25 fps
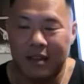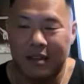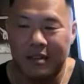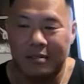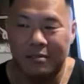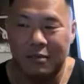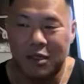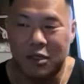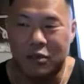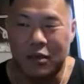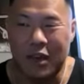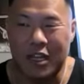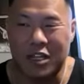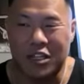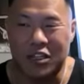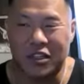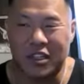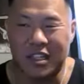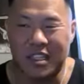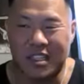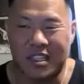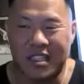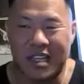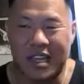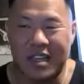especially
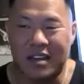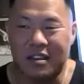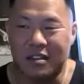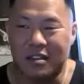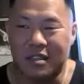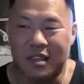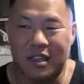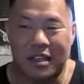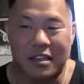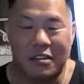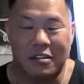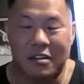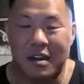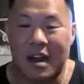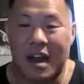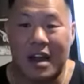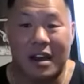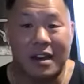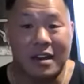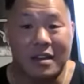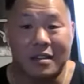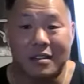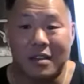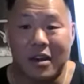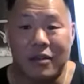sales, like you're not
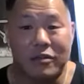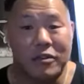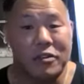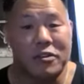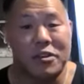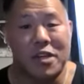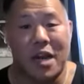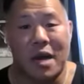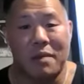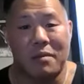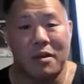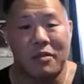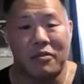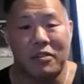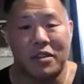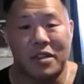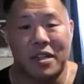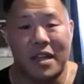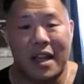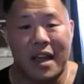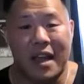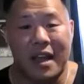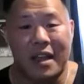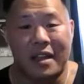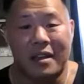going to love your job every
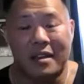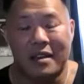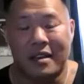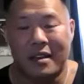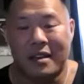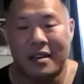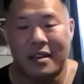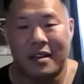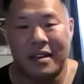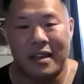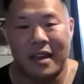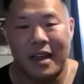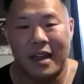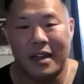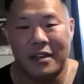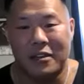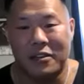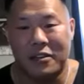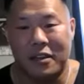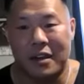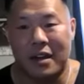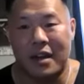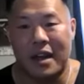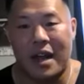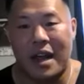day. And you're
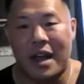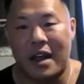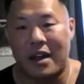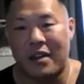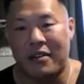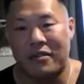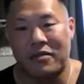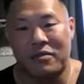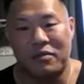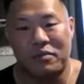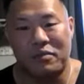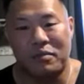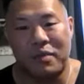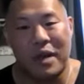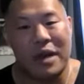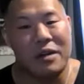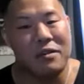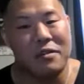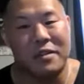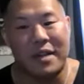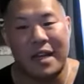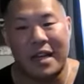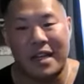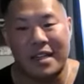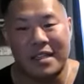going to have
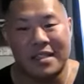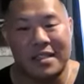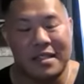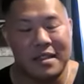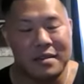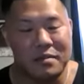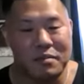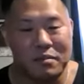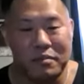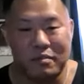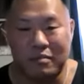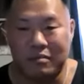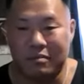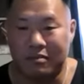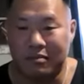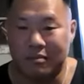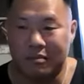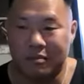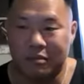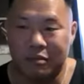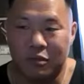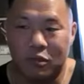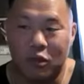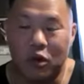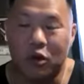
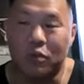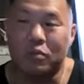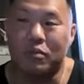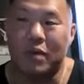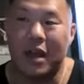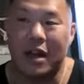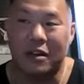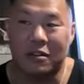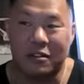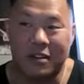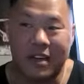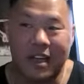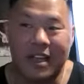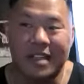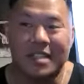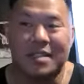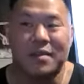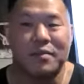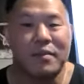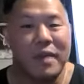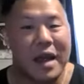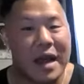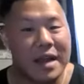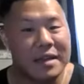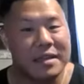more better days than
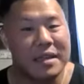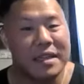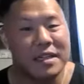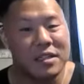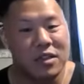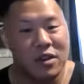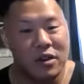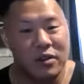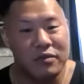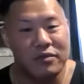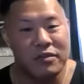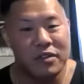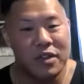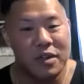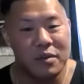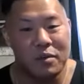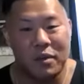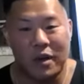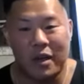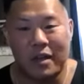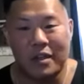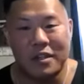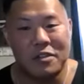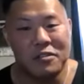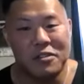bad days, hopefully,
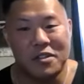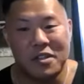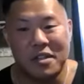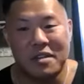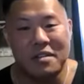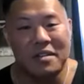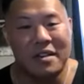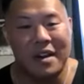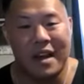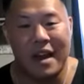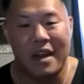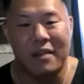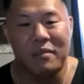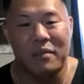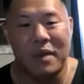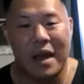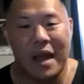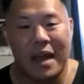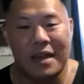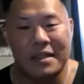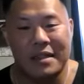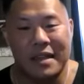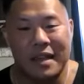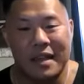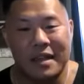but you're still going to have
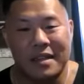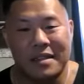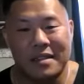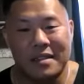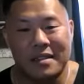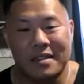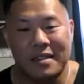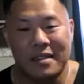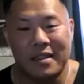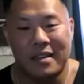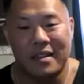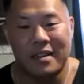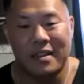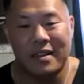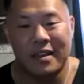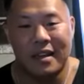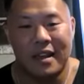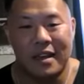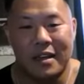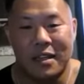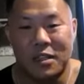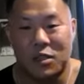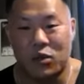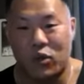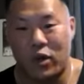bad days.
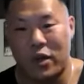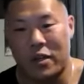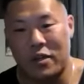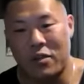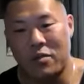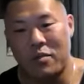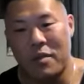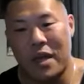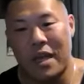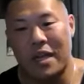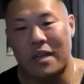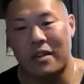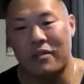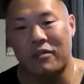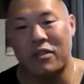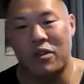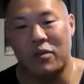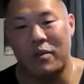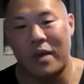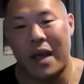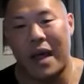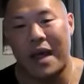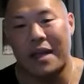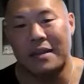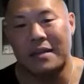And it's what you make of your
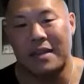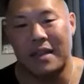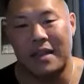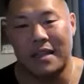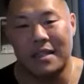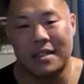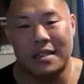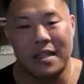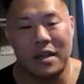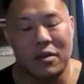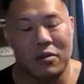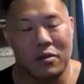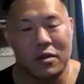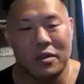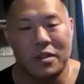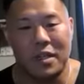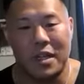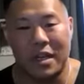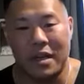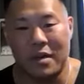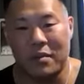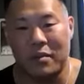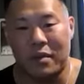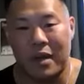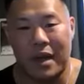bad days that really
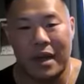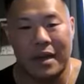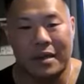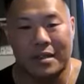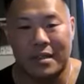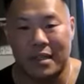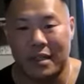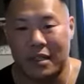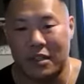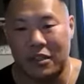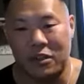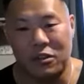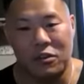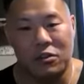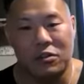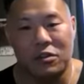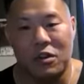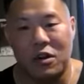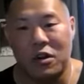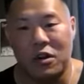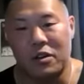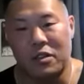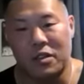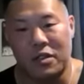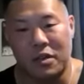impacts like your
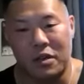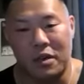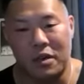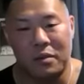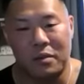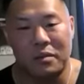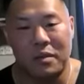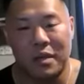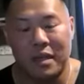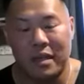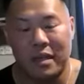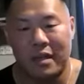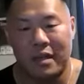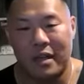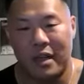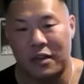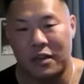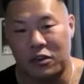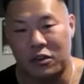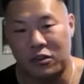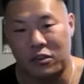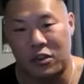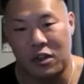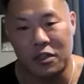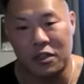long-term and
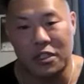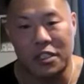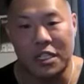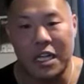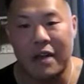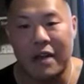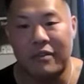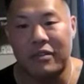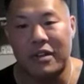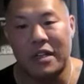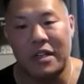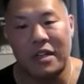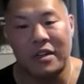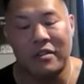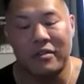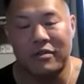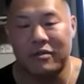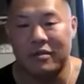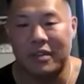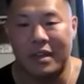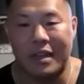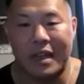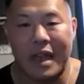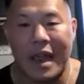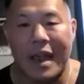your longevity of
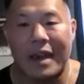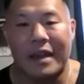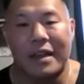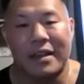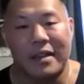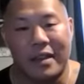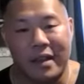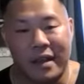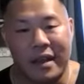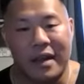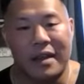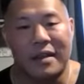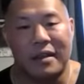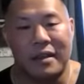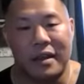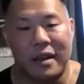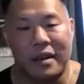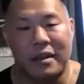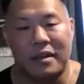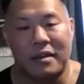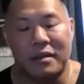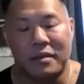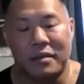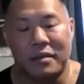like anything, I think.